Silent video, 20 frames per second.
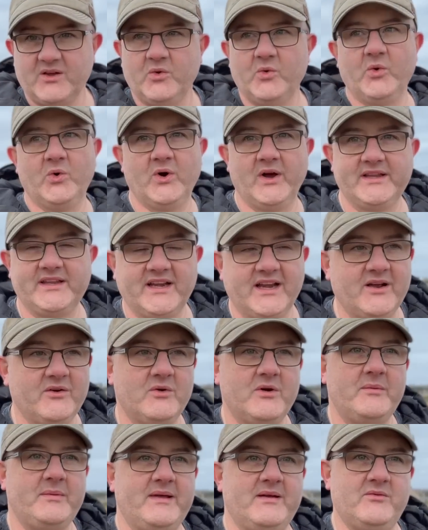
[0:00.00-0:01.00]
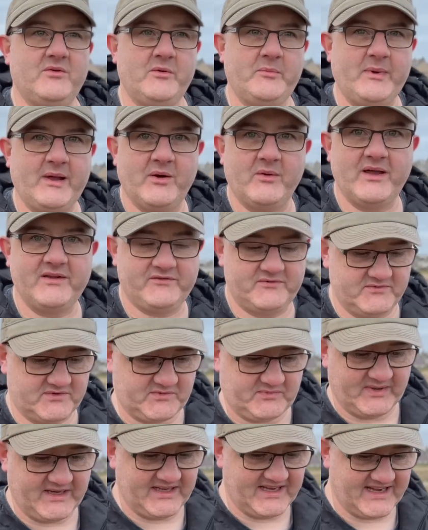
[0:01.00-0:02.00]
Oh, I don't know. We're a bit away from
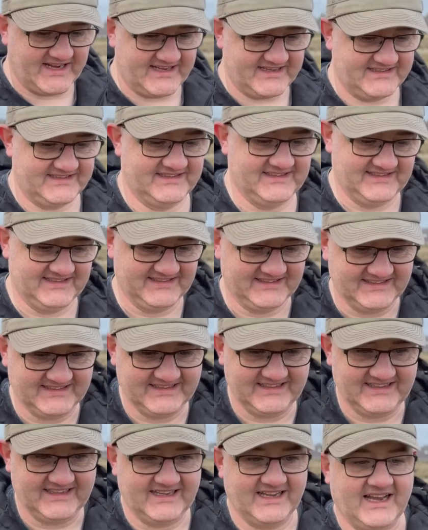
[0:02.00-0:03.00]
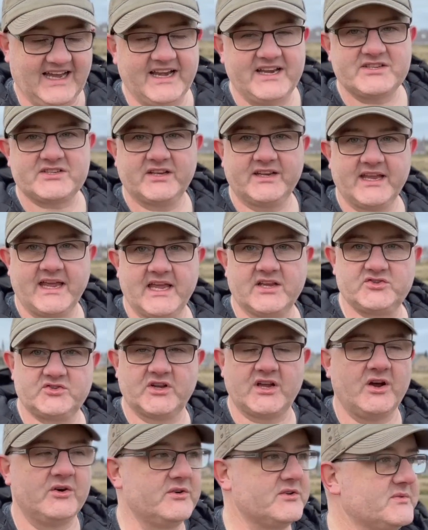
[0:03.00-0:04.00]
spring yet. And it's going to get extra
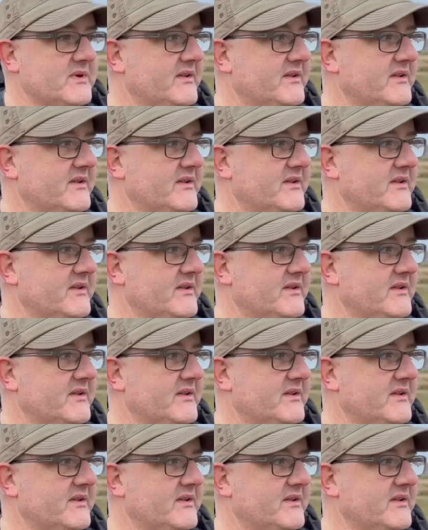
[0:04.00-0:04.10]
cold as well.